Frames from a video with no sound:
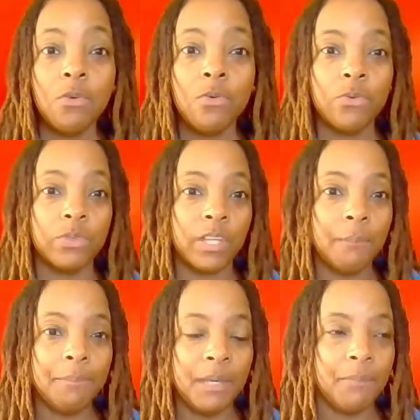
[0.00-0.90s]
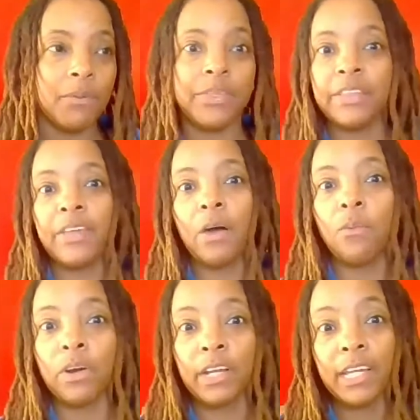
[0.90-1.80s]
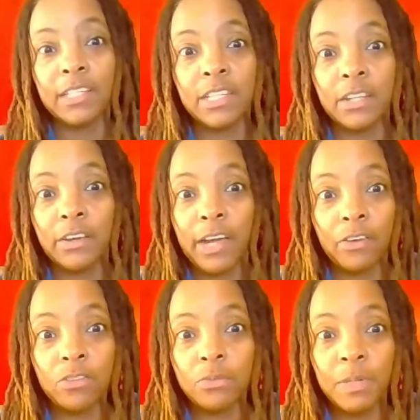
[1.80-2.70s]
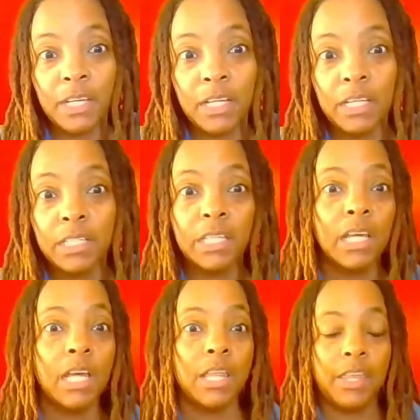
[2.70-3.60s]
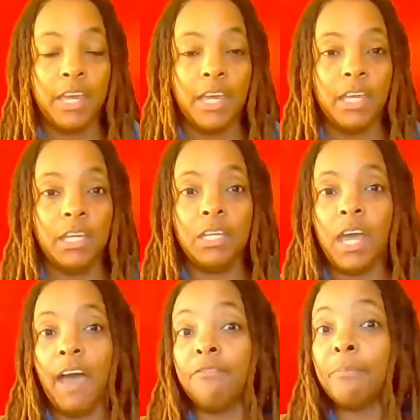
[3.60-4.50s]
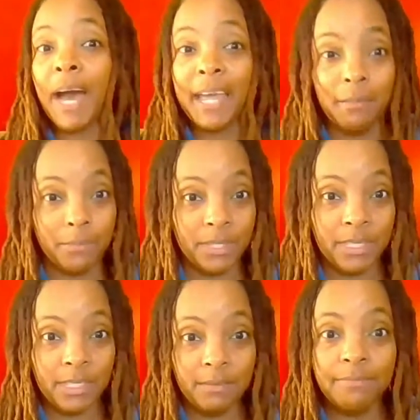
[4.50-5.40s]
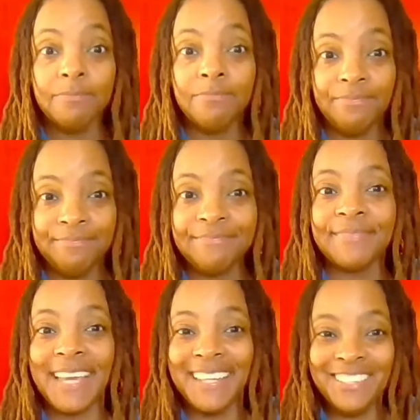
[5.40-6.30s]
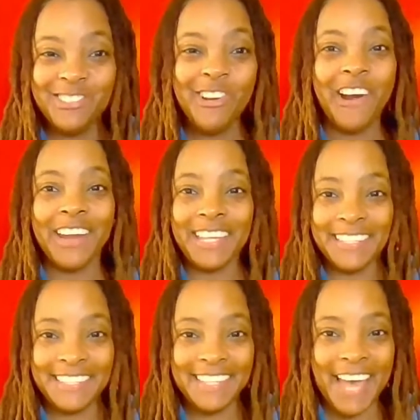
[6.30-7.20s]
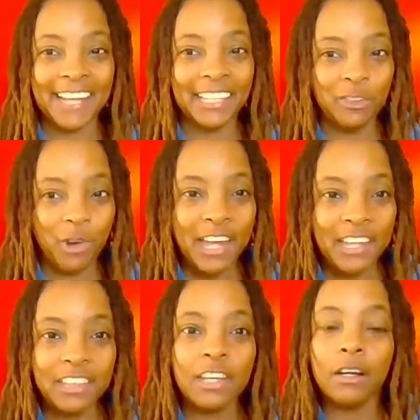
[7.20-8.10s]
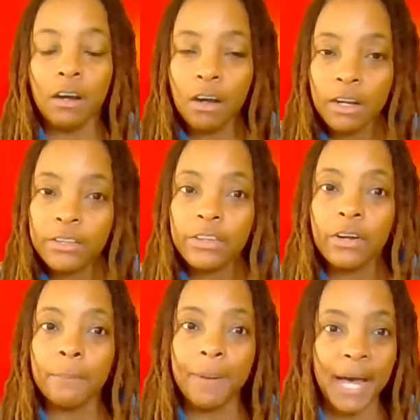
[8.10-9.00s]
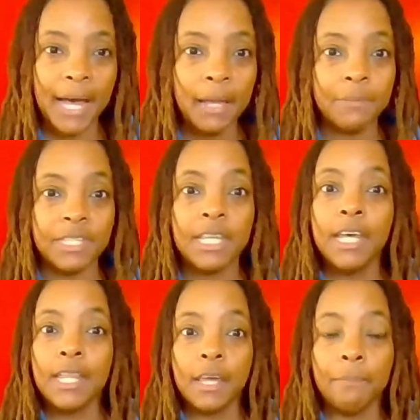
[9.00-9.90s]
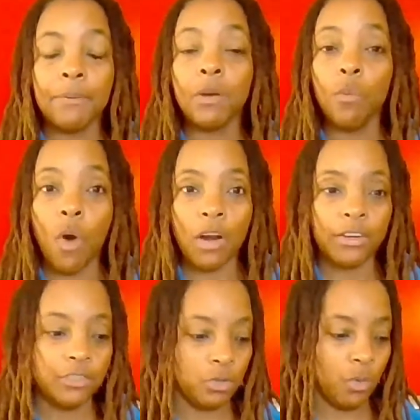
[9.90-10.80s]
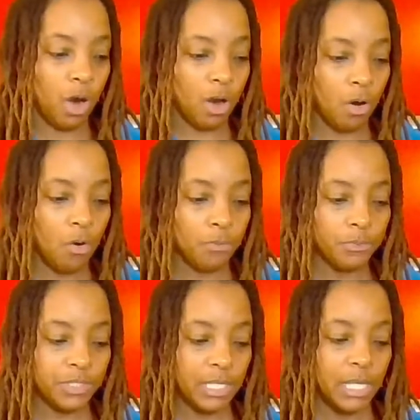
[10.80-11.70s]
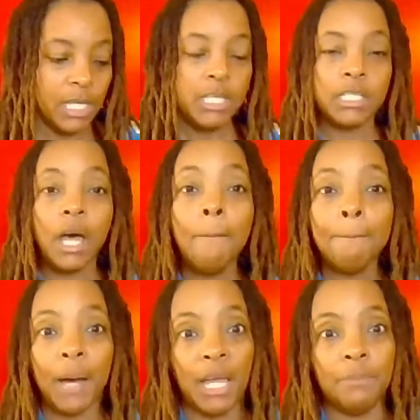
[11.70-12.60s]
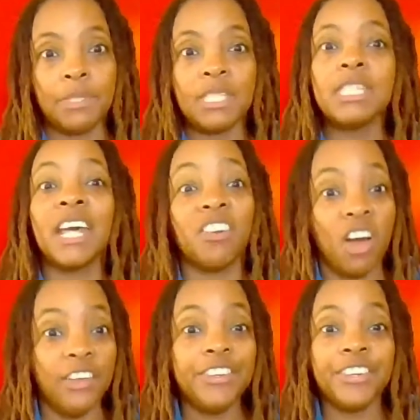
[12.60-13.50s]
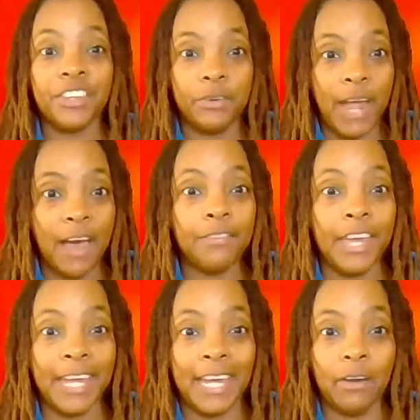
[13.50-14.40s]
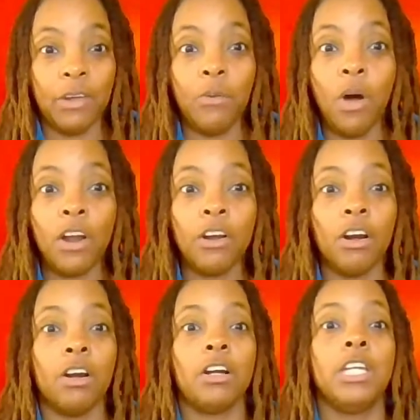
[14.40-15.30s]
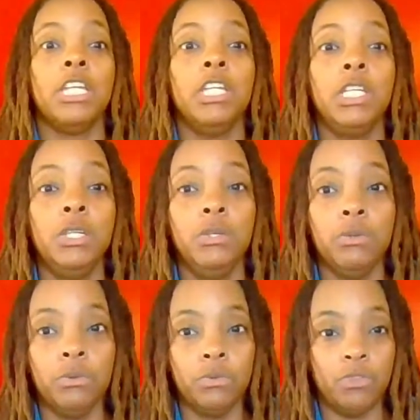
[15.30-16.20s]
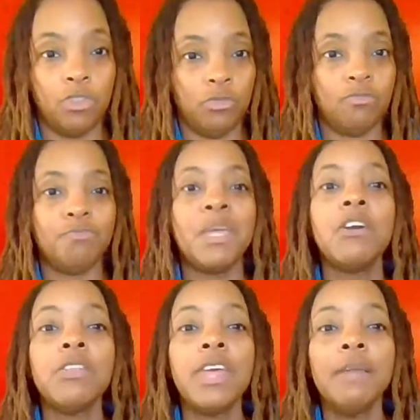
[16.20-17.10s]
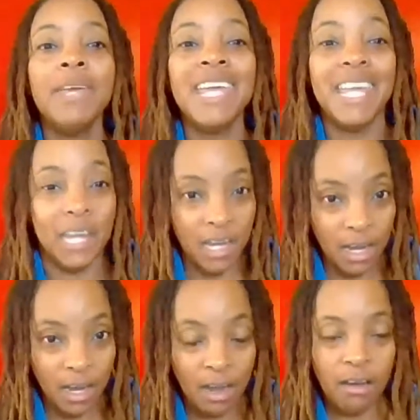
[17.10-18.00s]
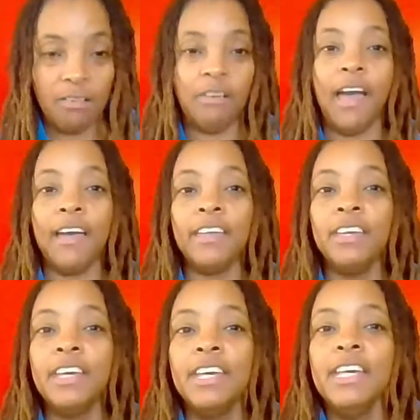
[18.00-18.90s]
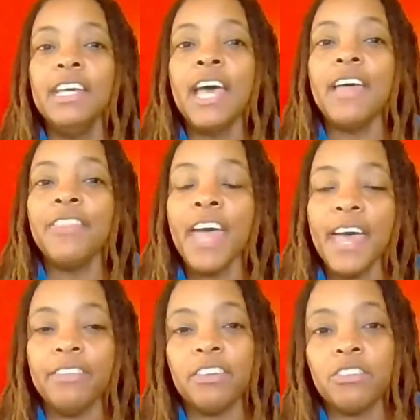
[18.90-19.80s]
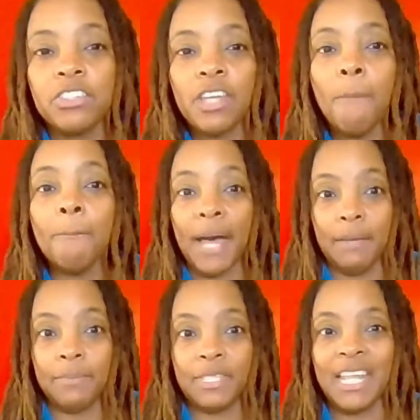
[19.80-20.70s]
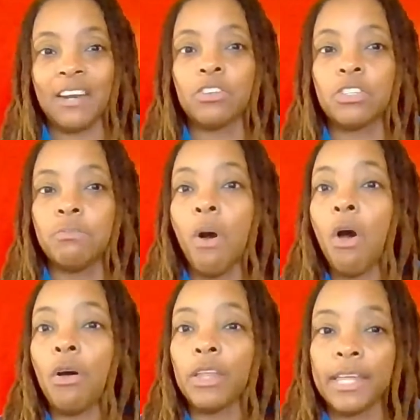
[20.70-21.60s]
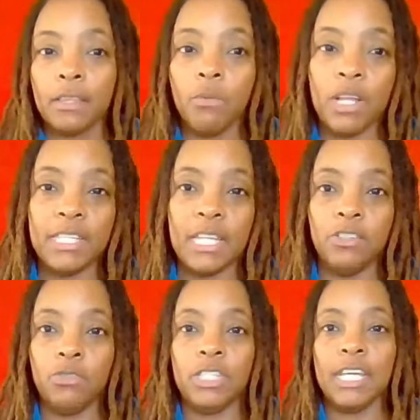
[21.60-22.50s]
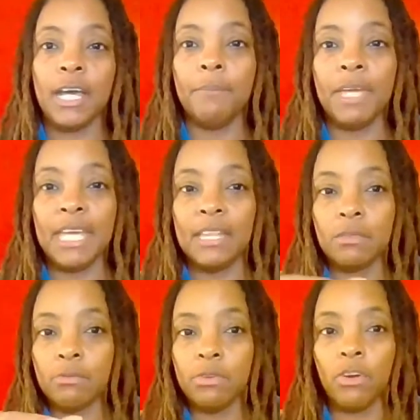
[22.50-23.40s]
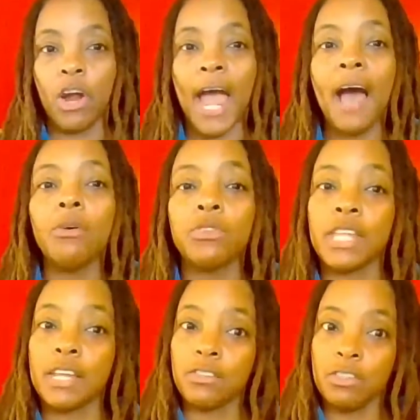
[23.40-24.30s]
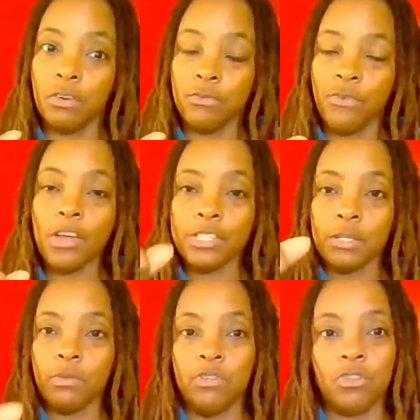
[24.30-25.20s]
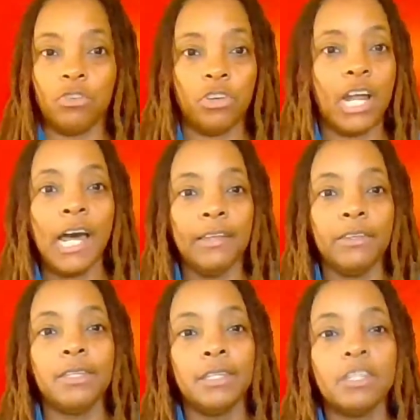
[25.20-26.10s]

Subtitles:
Ooh, some people think that water gets to their house because they have pipes. And you are exactly right. There are pipes that bring water to our homes. Some pipes that are under the ground that carry water are huge, bigger than me. Okay. And then there's some pipes that are small, like the ones that you see coming in through your house that's in your faucet when you turn it on.